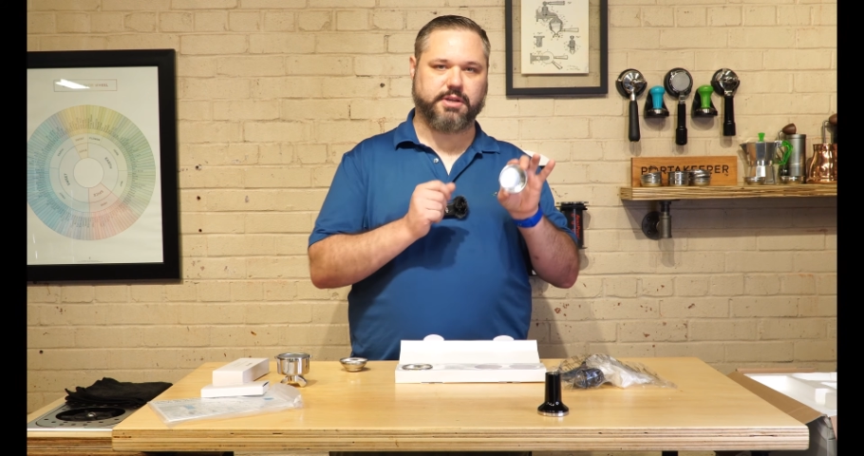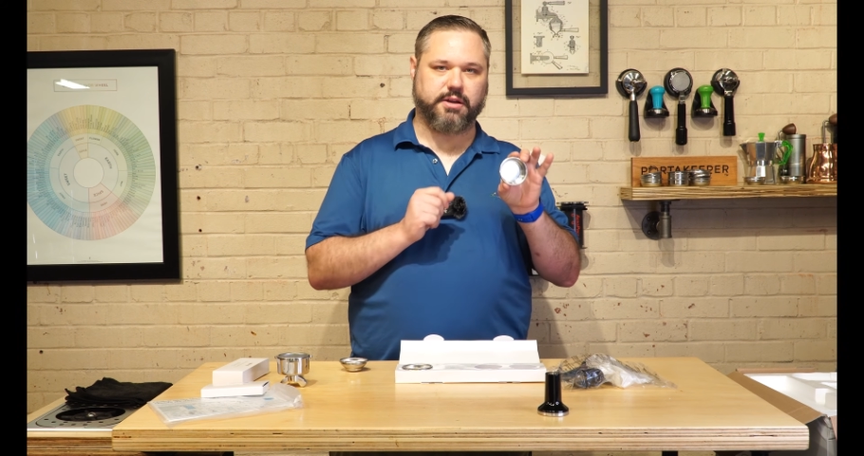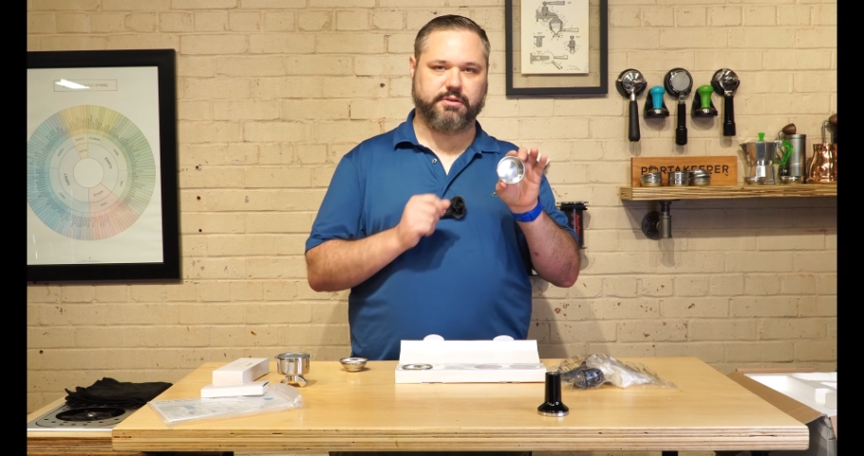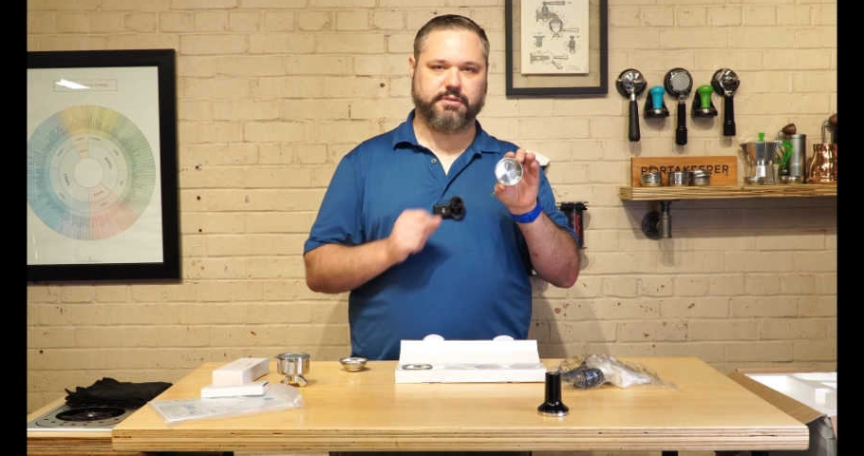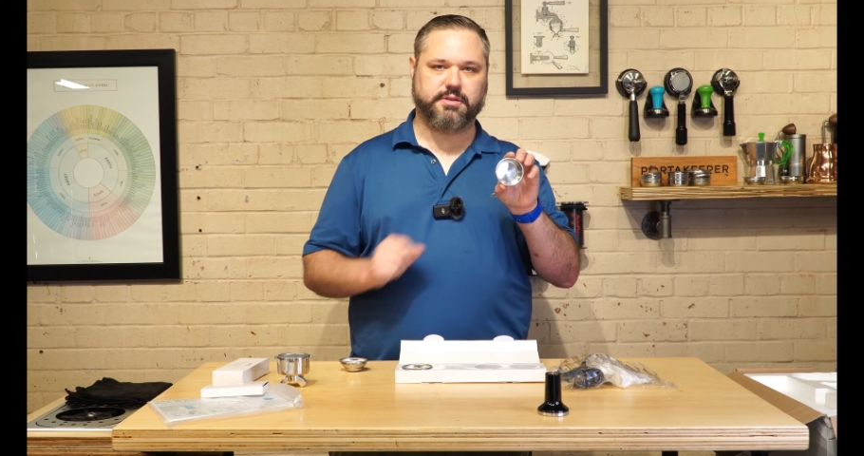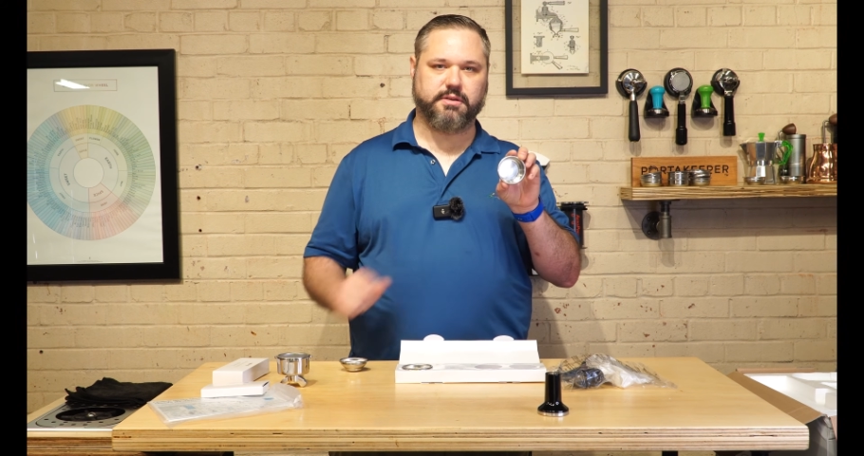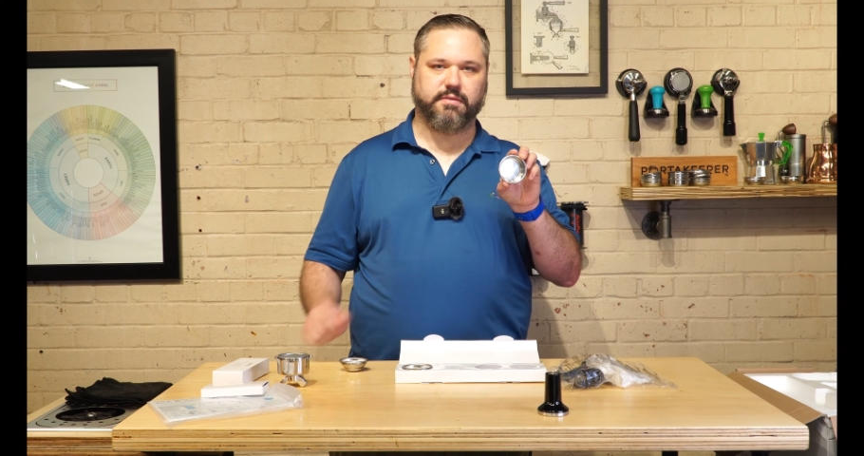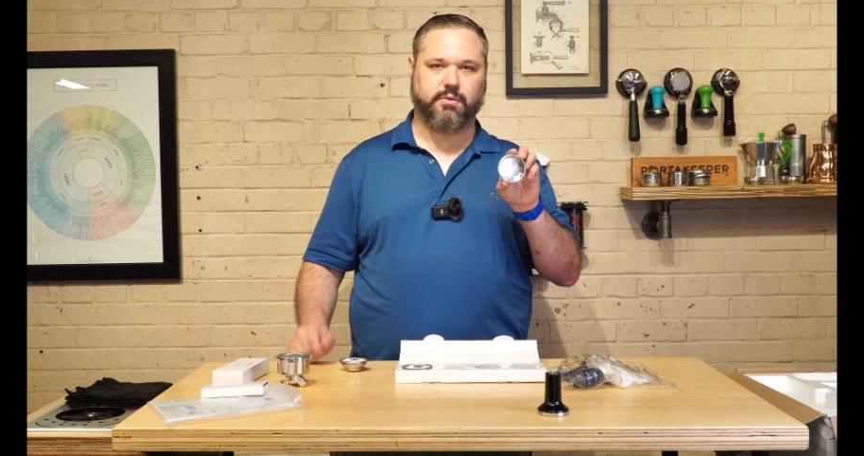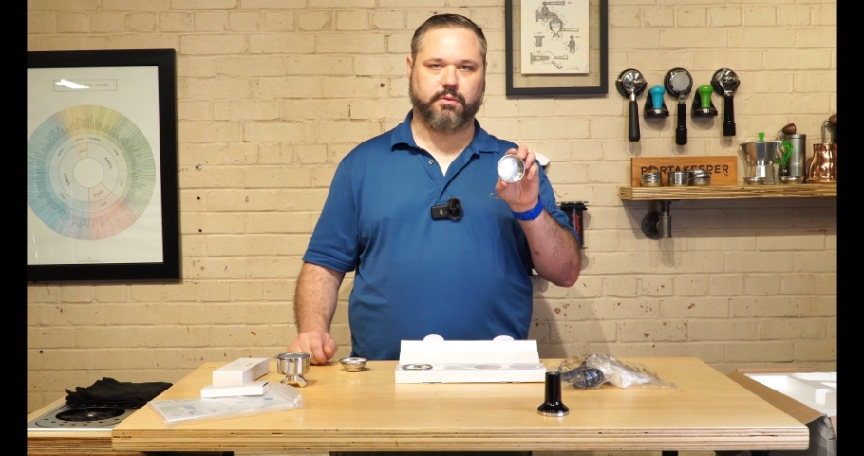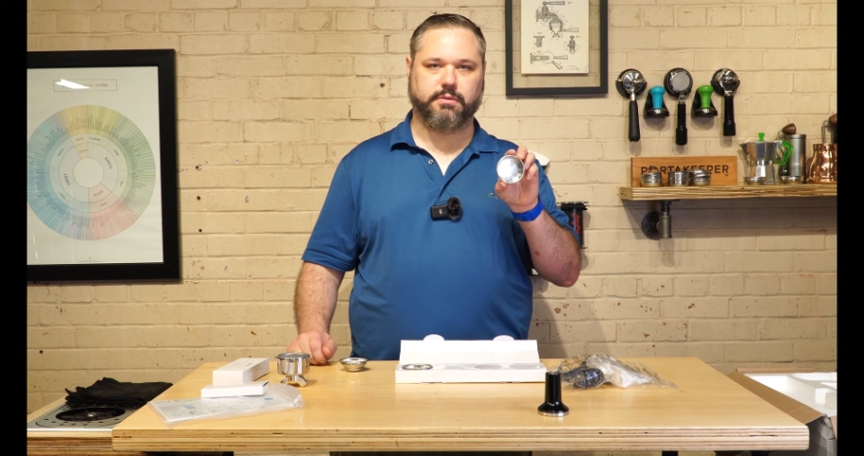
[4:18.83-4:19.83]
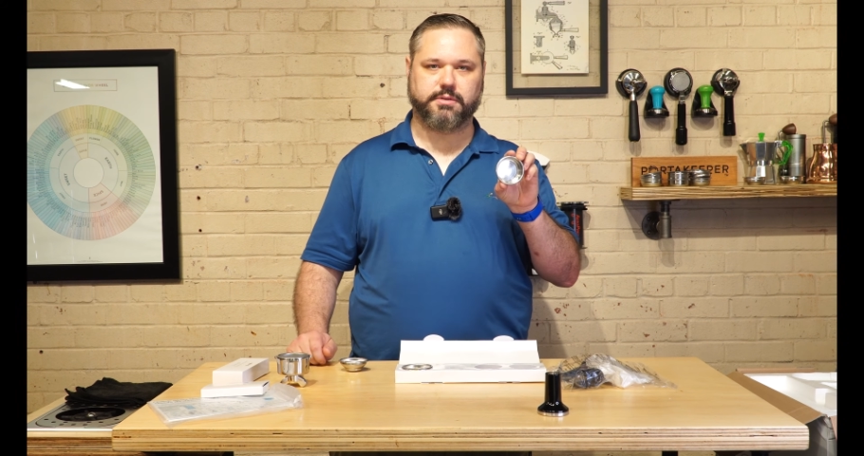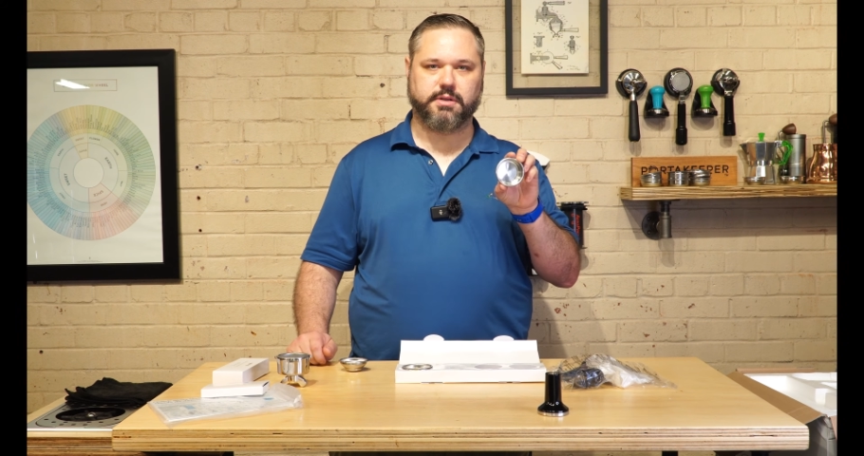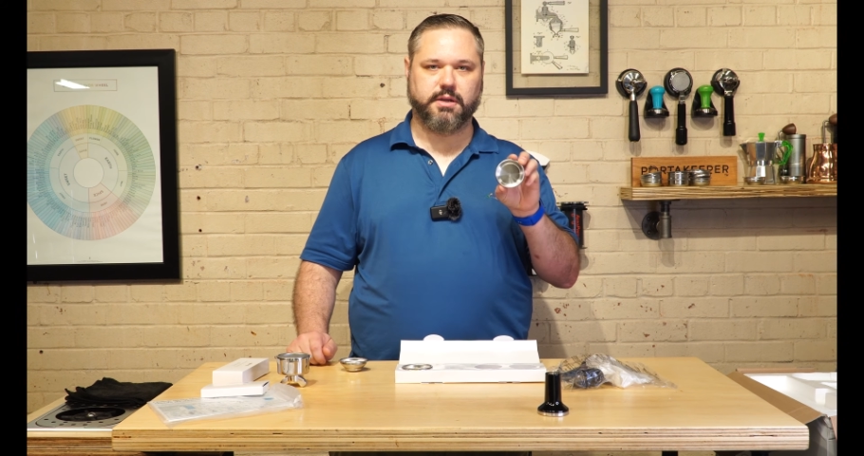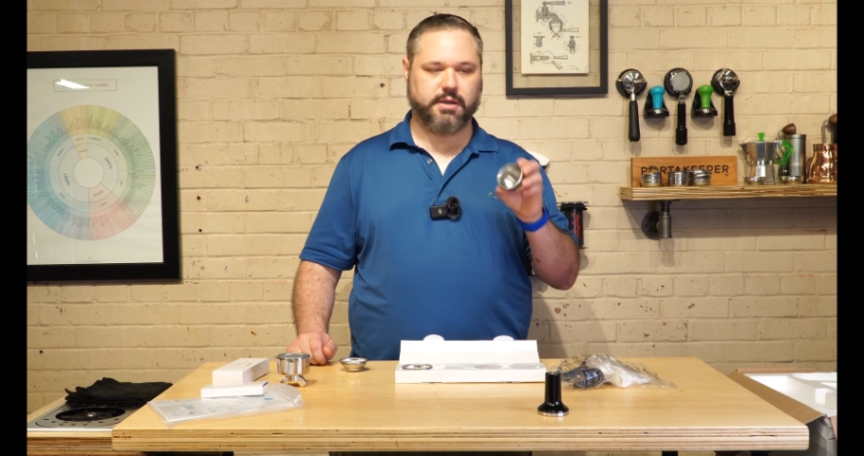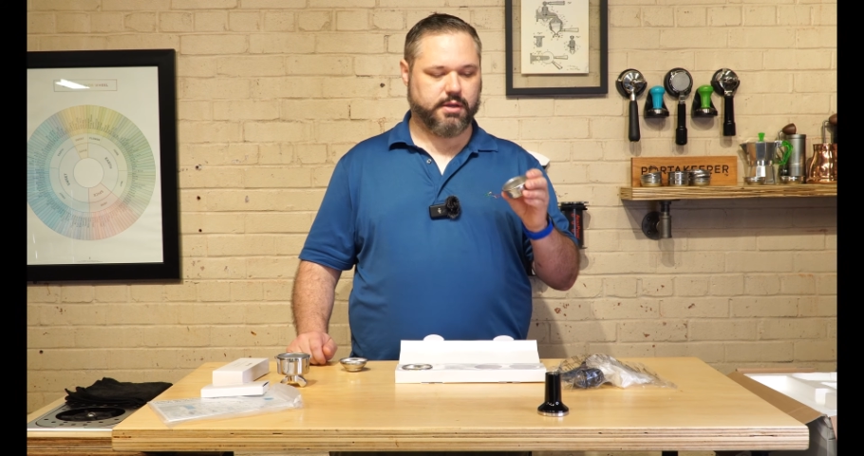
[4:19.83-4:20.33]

hundreds of holes.